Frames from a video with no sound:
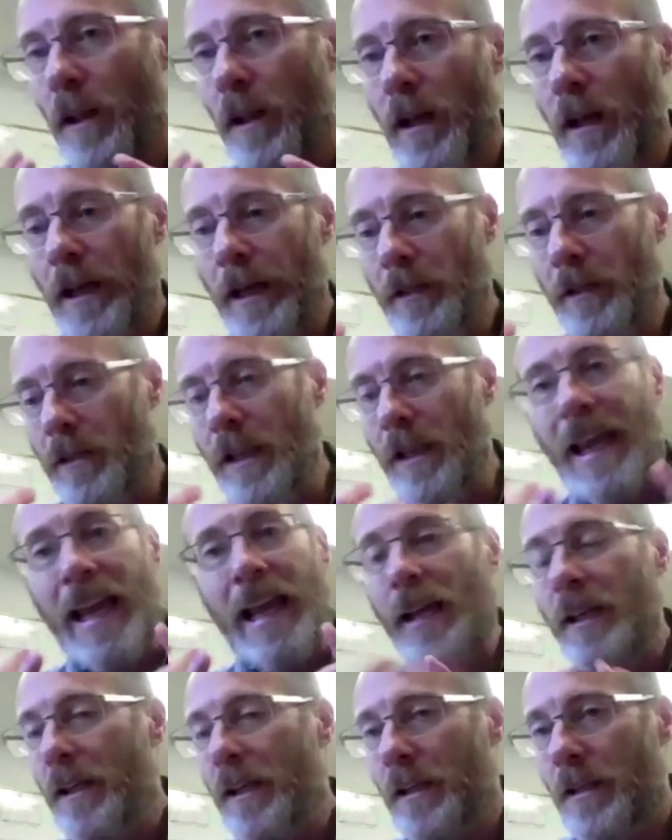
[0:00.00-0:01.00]
apply to
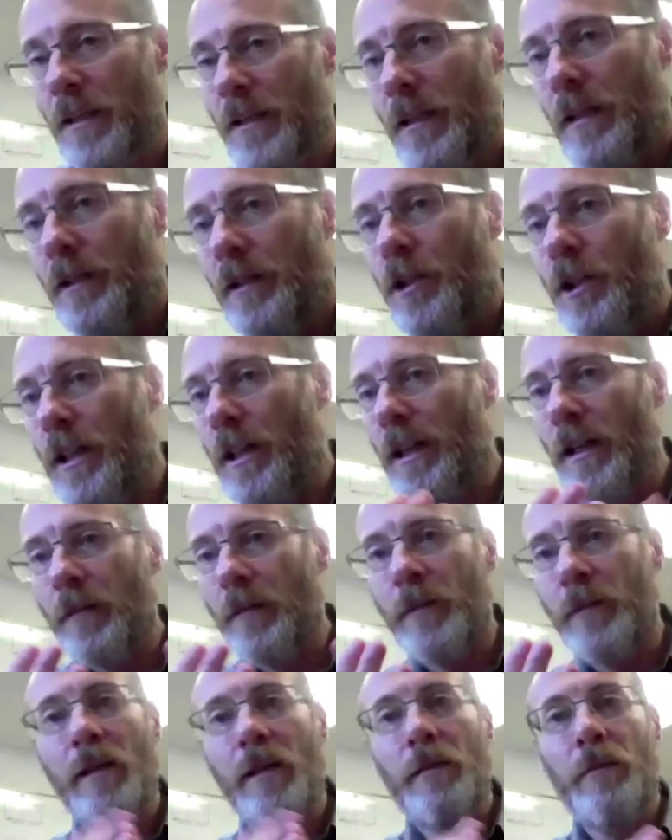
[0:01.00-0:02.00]
any
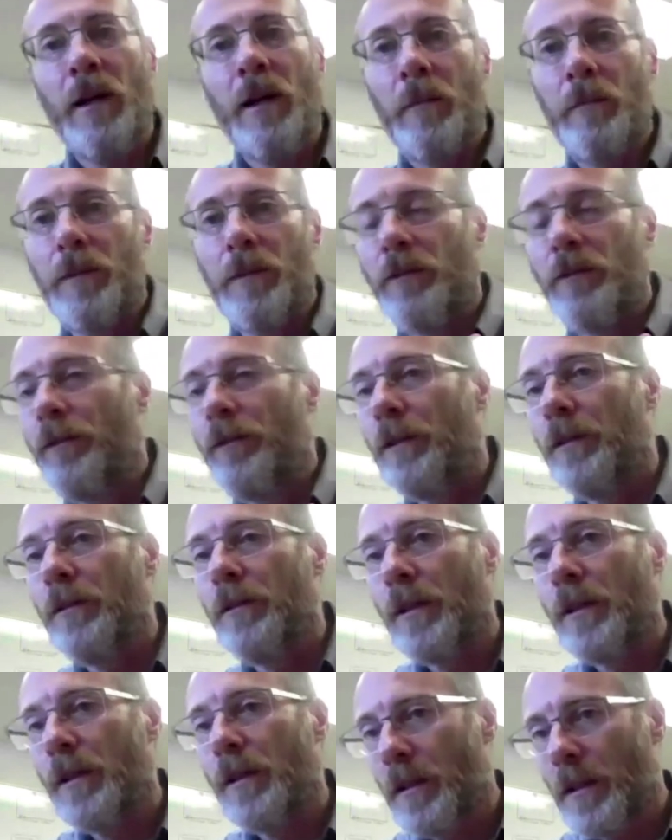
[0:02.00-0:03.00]
CGM, any pump
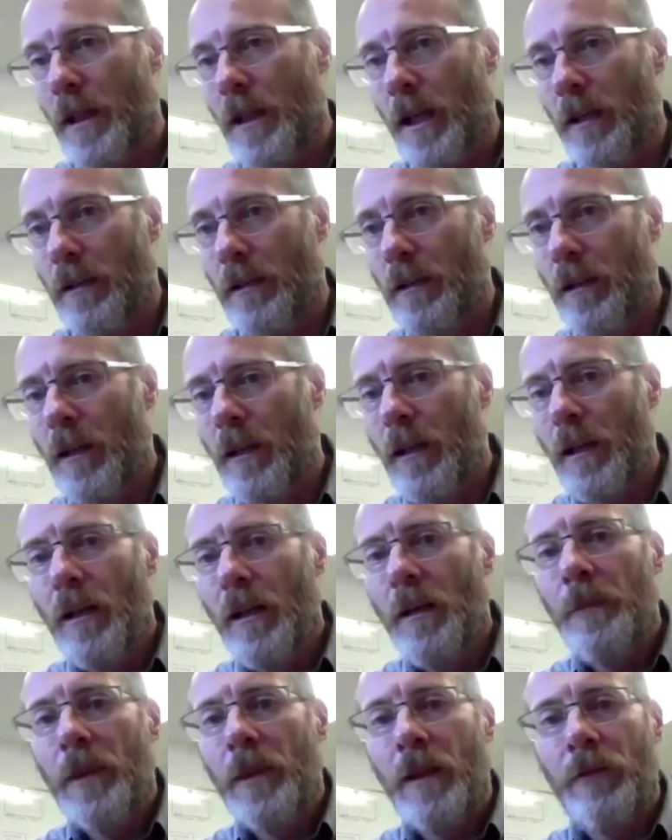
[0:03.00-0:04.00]
infusion set,
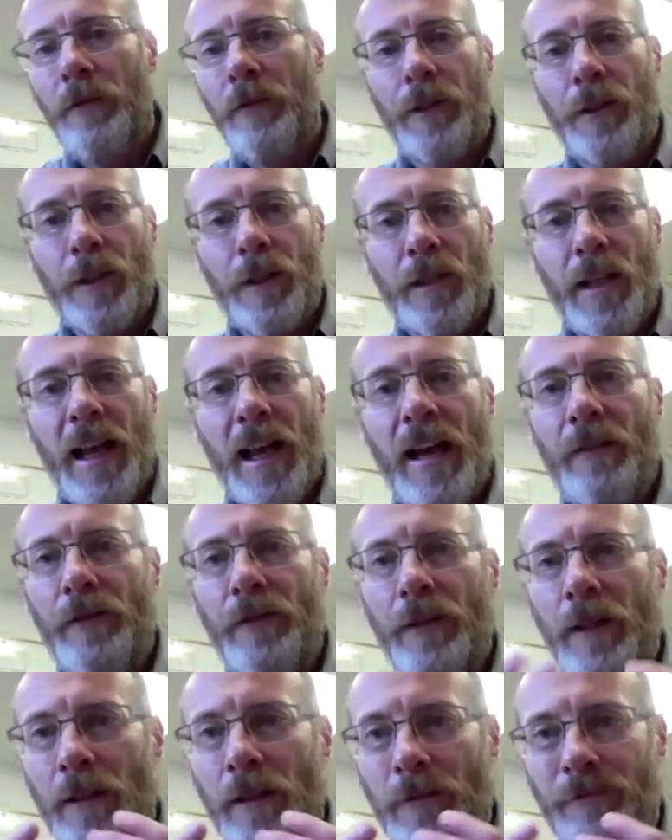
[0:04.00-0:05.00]
if you're just
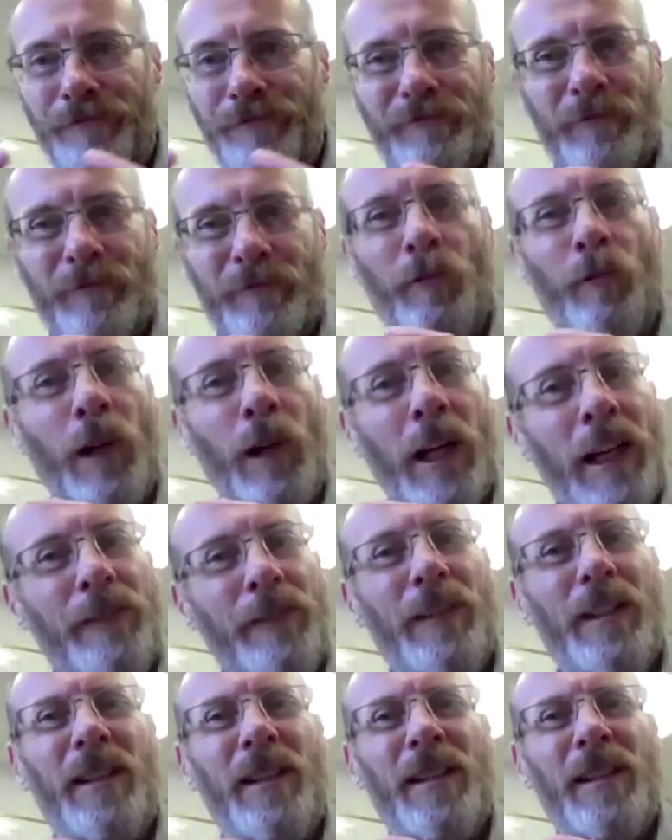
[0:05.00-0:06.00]
having
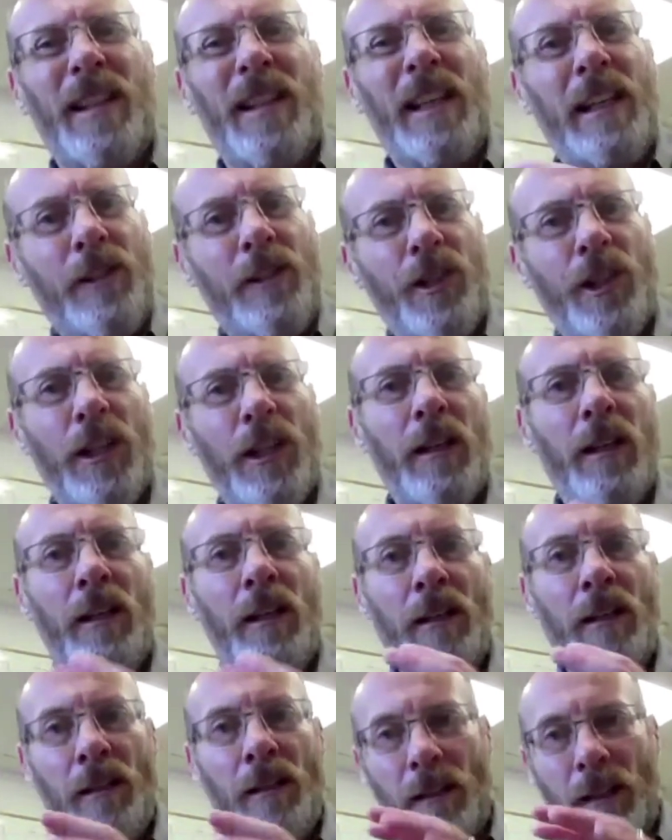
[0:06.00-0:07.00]
redness,
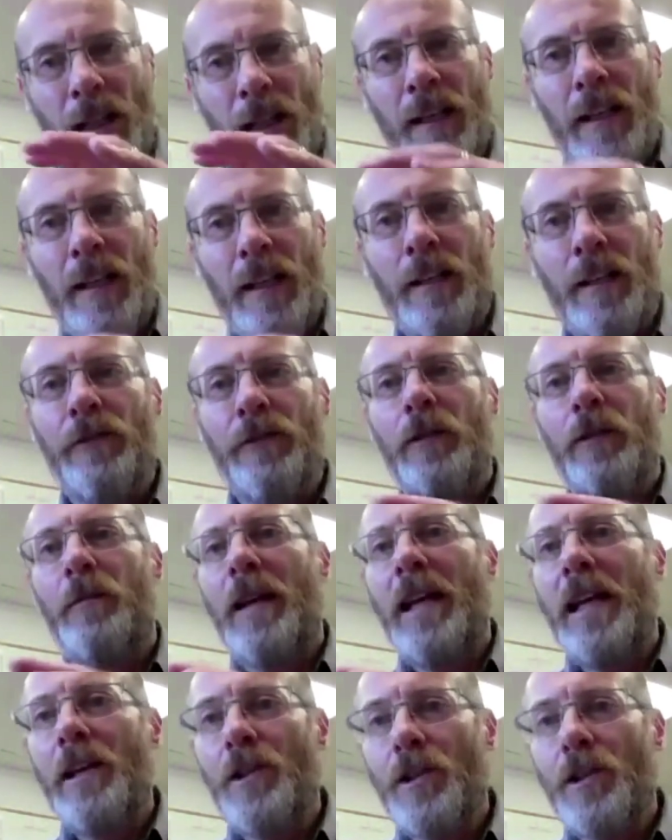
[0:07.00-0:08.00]
itching, any
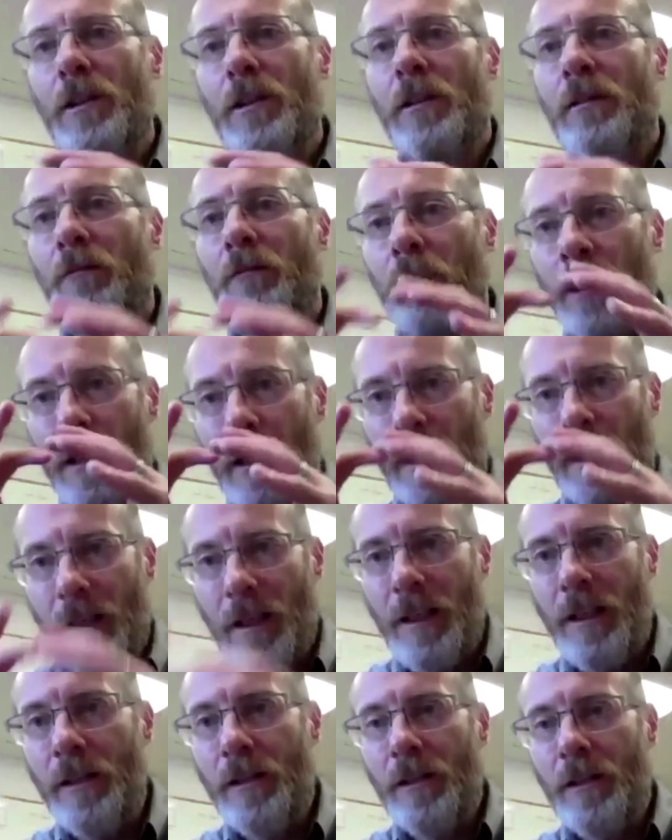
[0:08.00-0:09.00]
inflammation where the
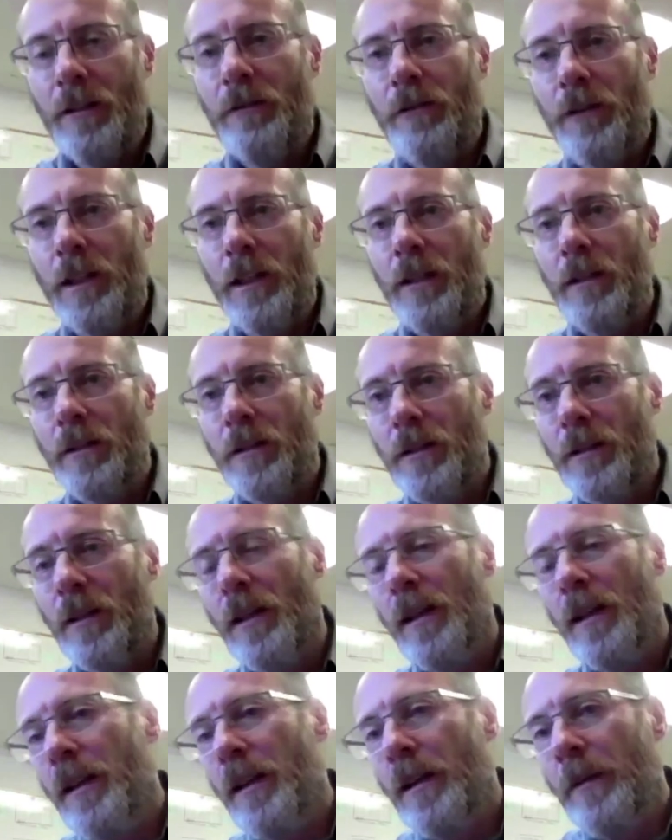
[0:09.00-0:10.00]
adhesive is,
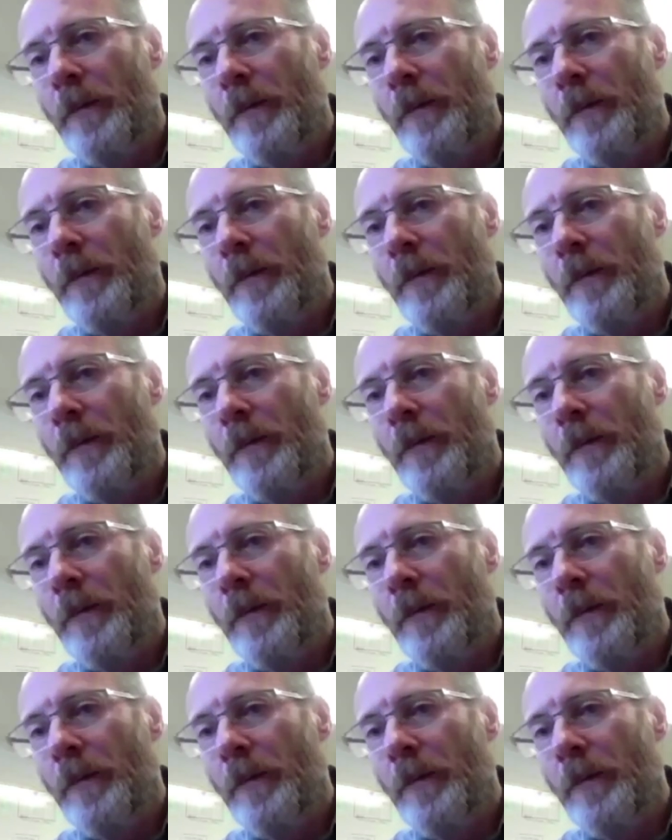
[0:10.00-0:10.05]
